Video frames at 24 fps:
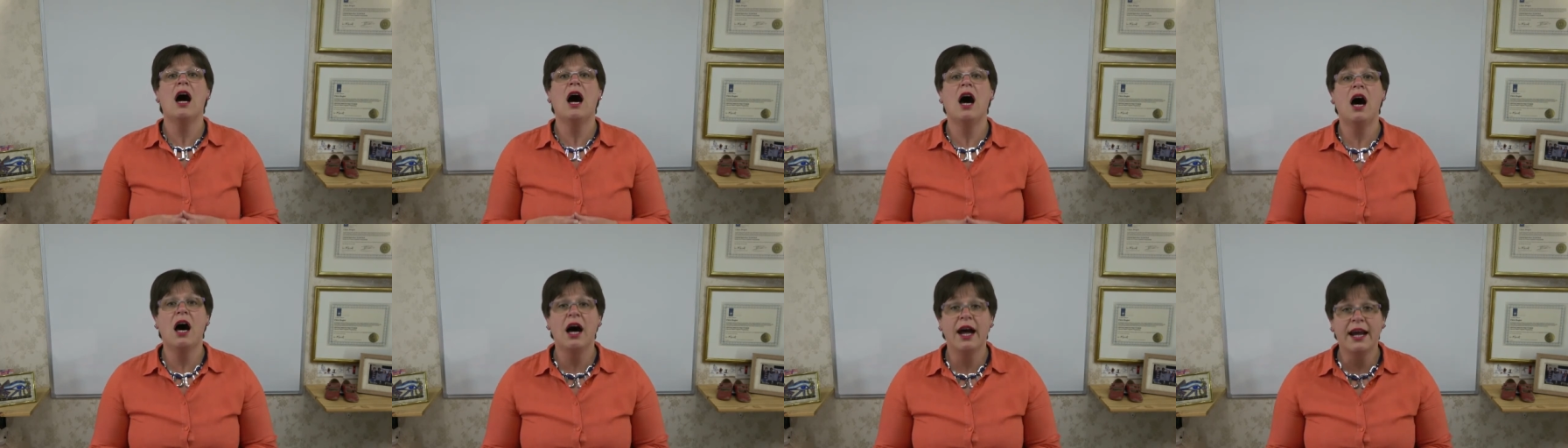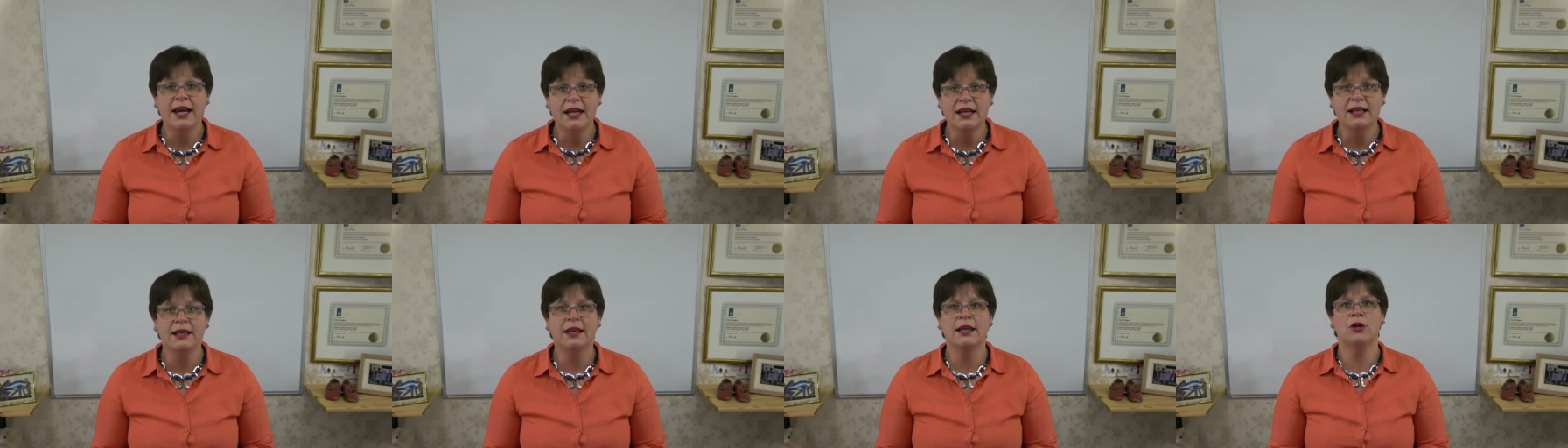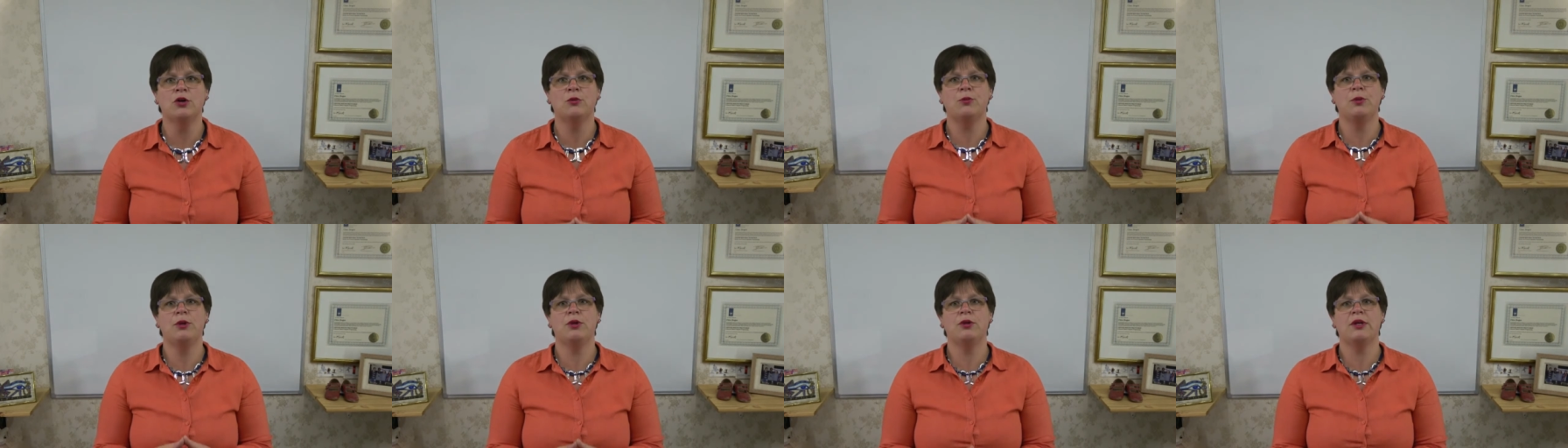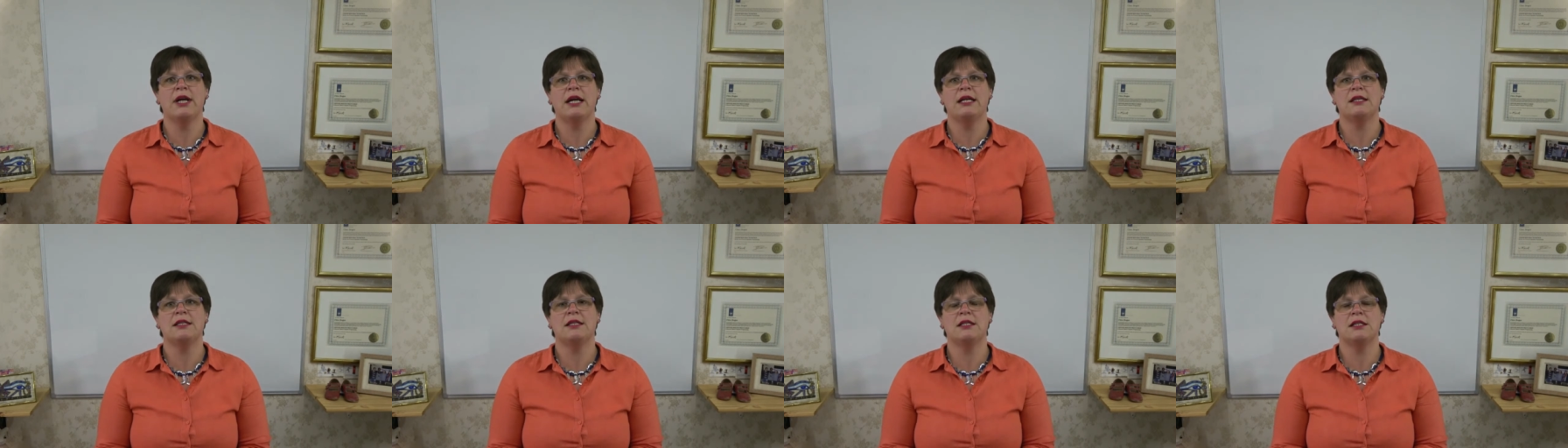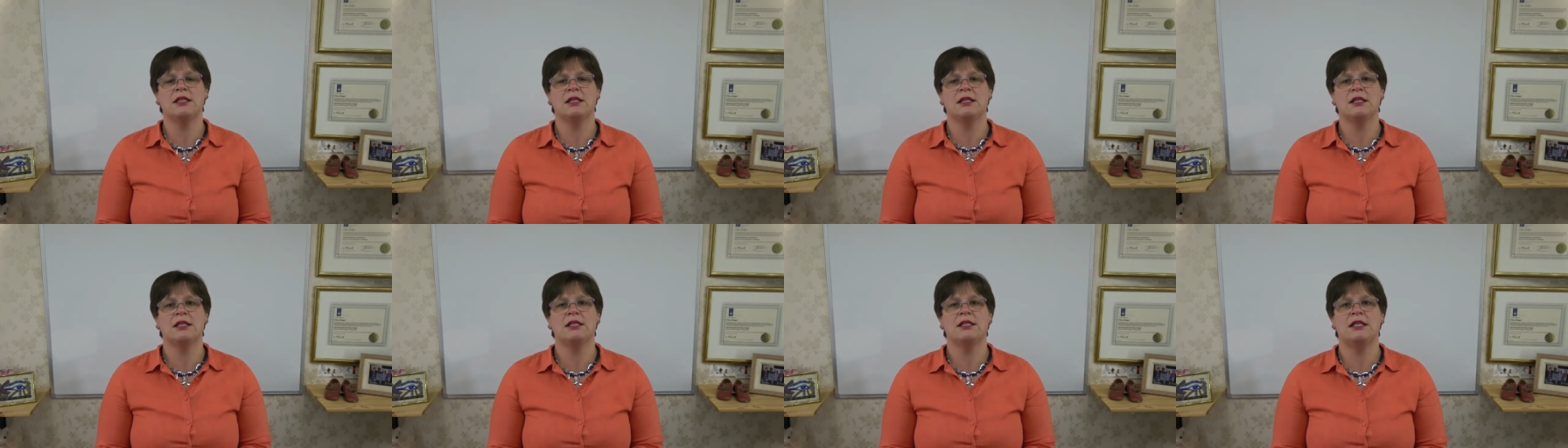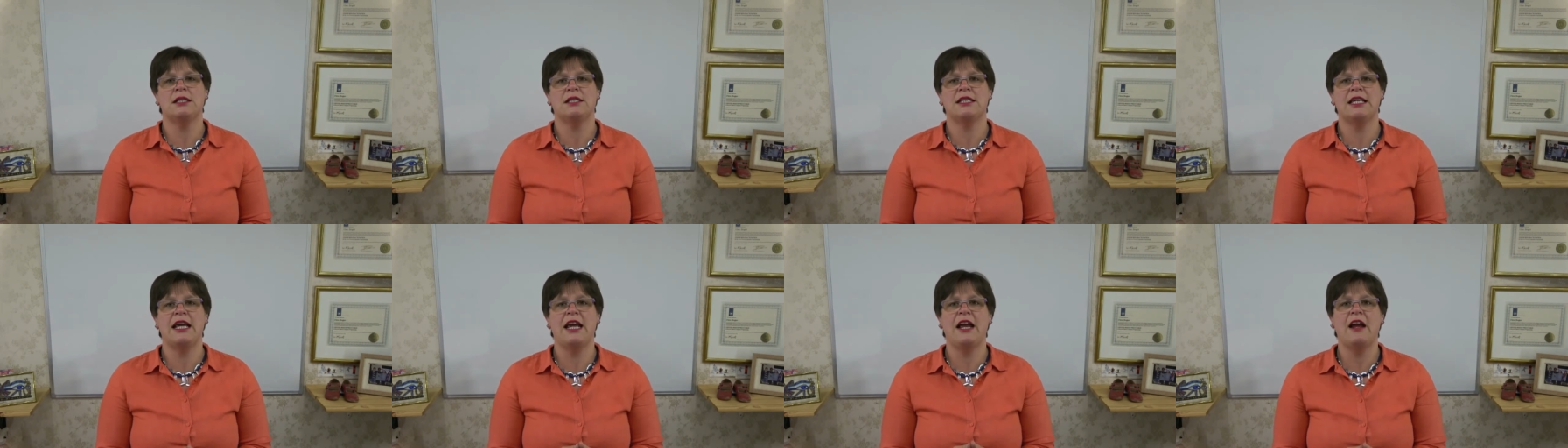I can help you get
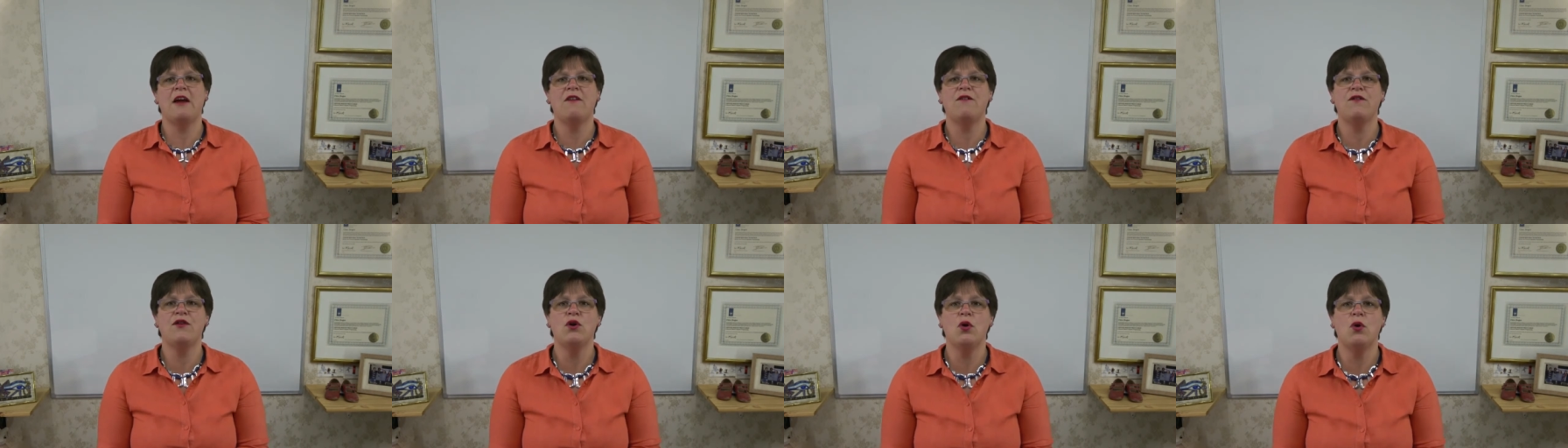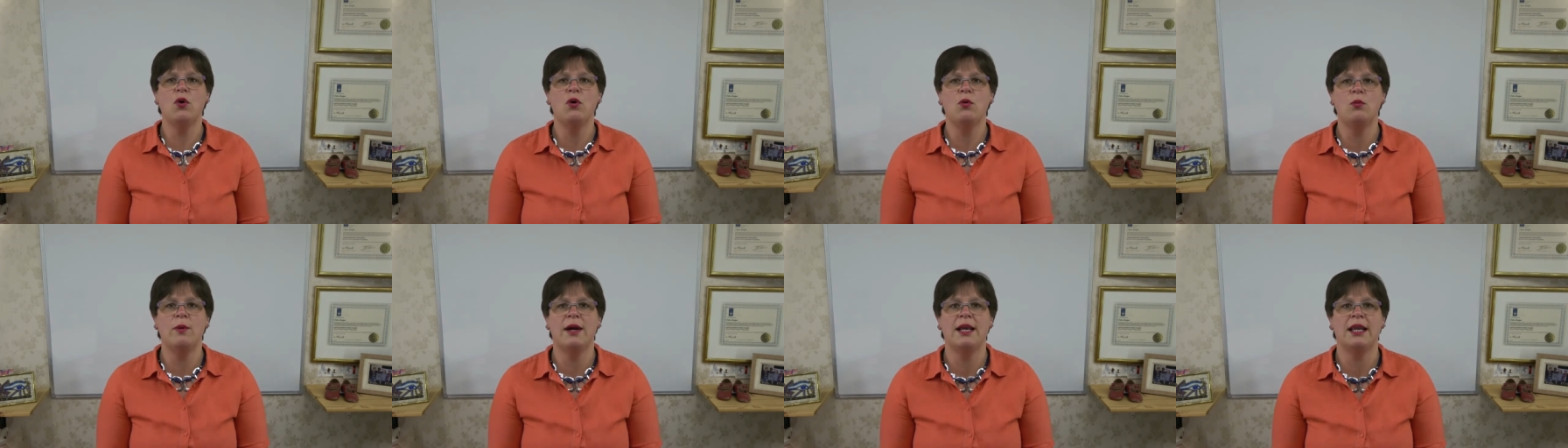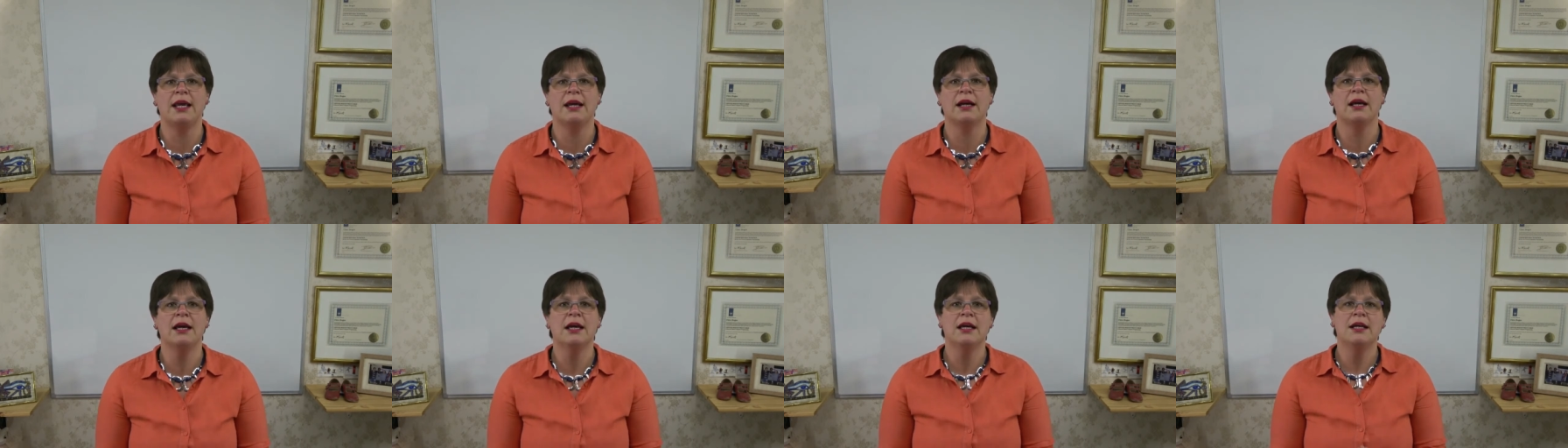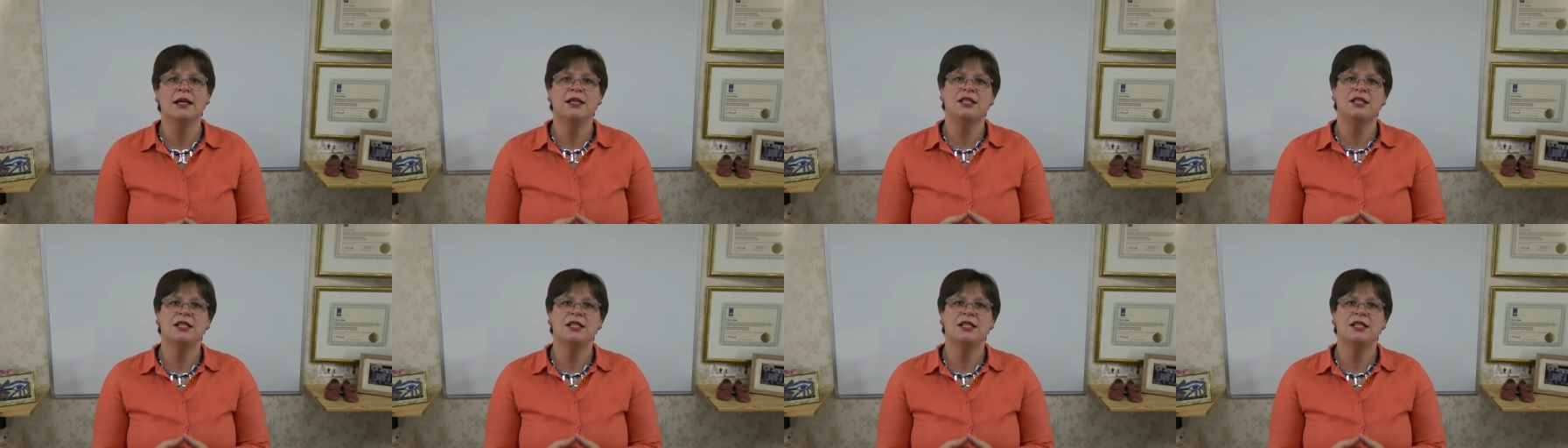started if you're willing